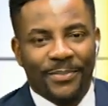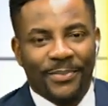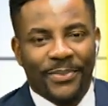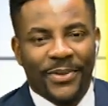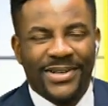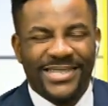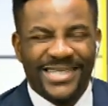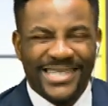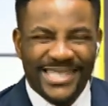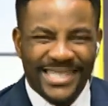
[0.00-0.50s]

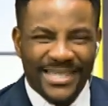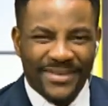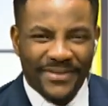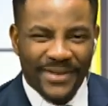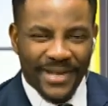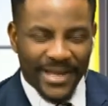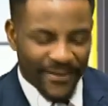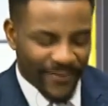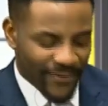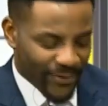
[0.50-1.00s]

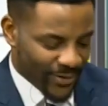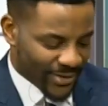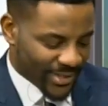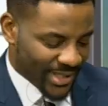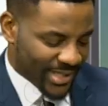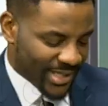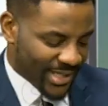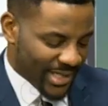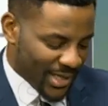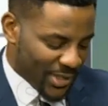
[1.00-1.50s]
positively for us
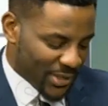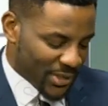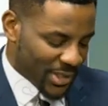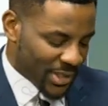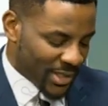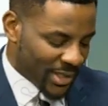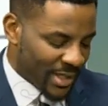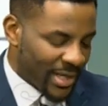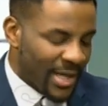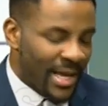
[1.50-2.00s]
as a
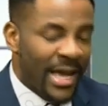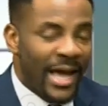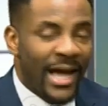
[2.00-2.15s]
nation,